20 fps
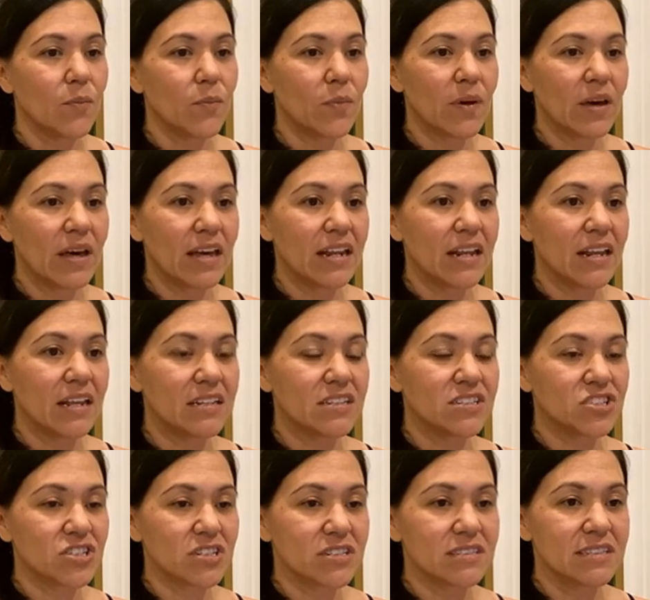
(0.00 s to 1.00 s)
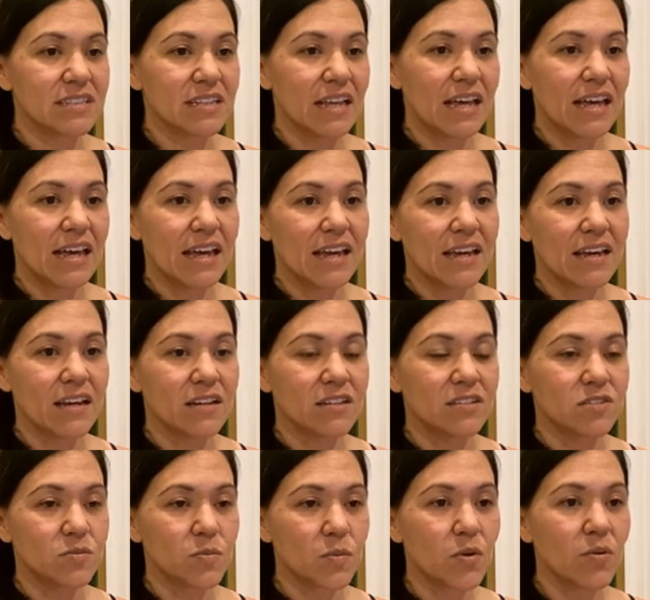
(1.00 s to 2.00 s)
But it's just like uh,
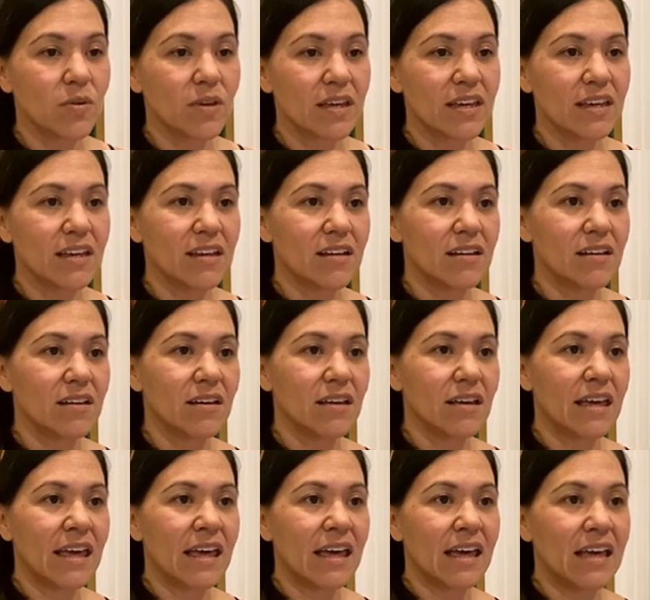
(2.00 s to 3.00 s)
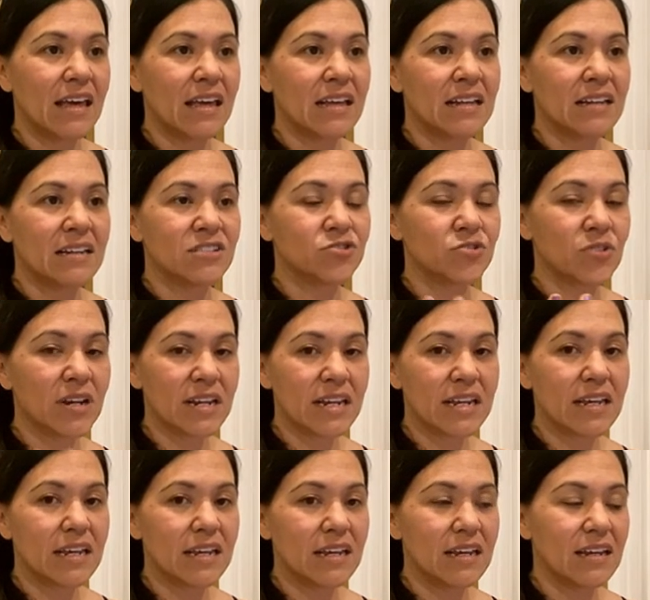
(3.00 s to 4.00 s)
smoking and
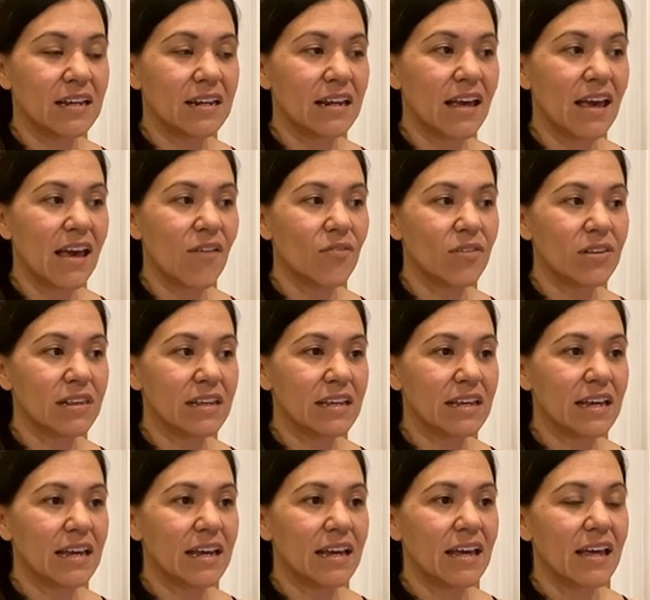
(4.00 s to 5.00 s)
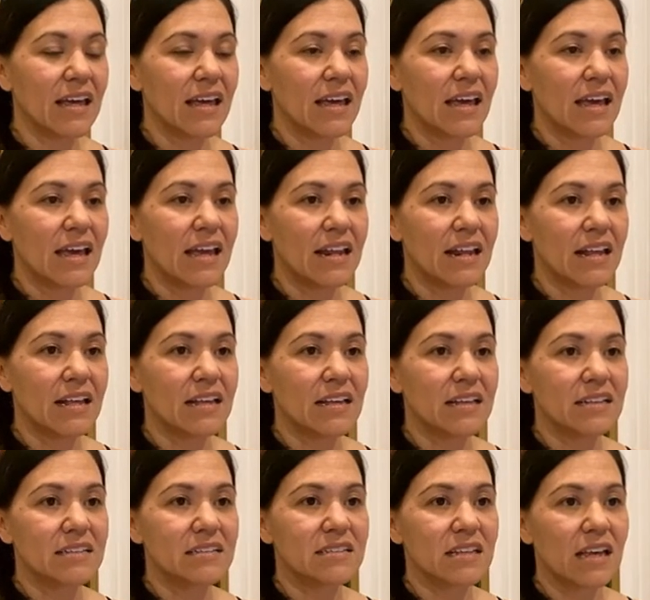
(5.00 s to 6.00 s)
drinking heavily. It
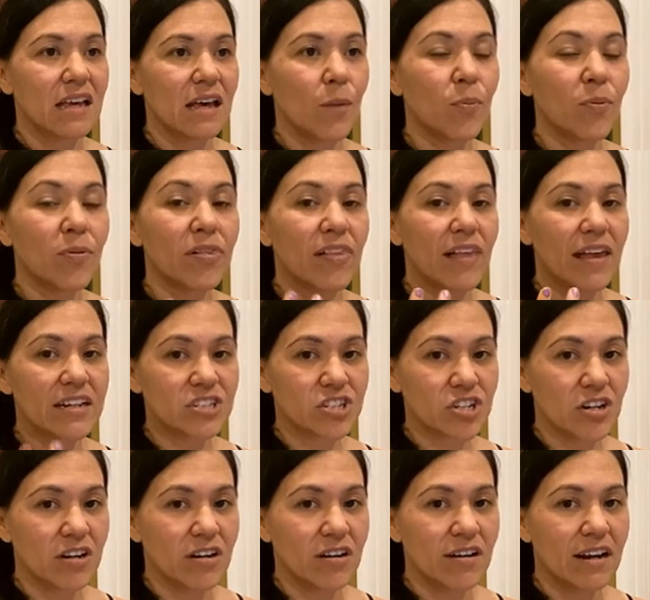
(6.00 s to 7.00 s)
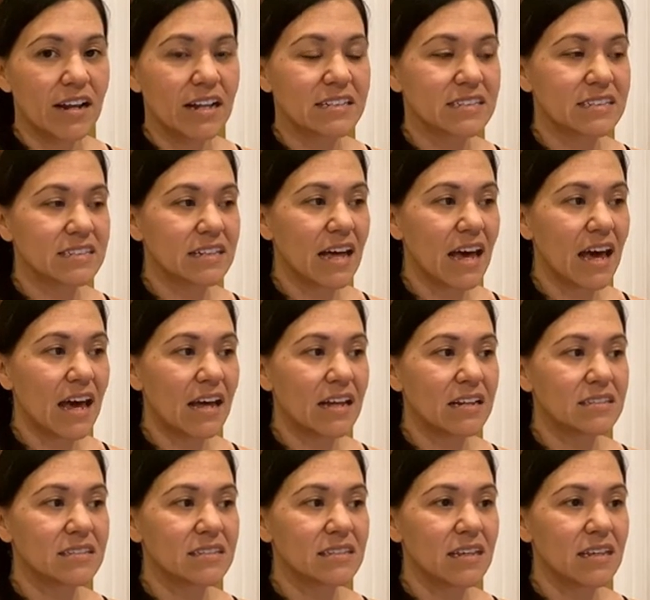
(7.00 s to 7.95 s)
is a pleasure. It's not